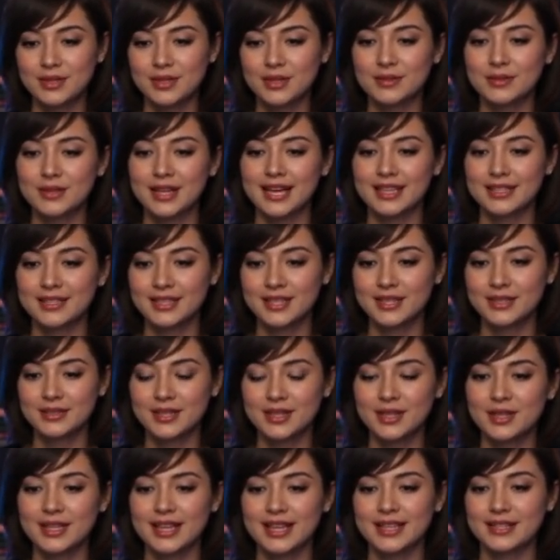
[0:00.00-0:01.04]

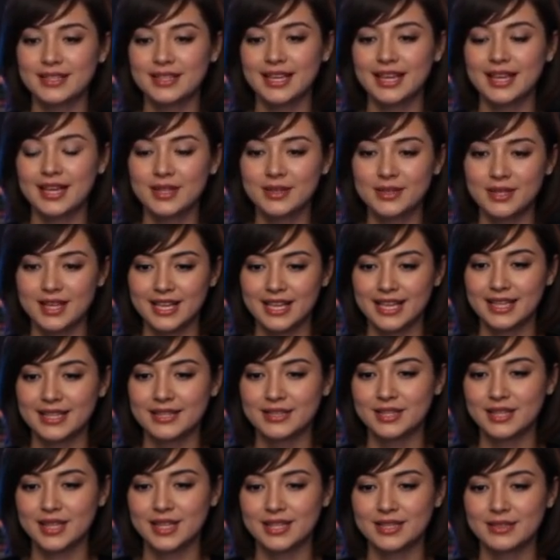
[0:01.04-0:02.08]
Licensing and data leak
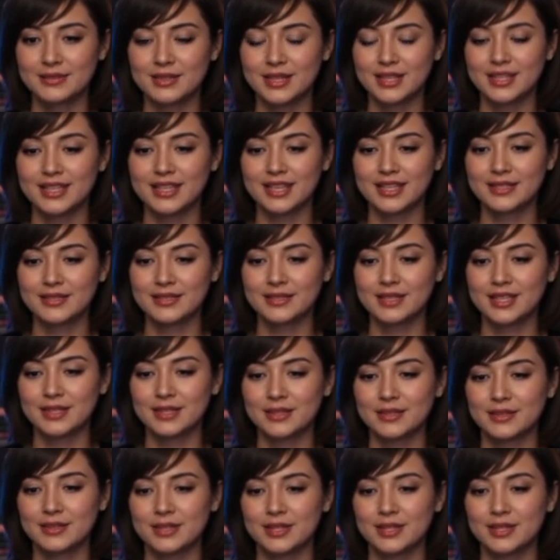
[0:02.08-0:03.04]
concerns persist.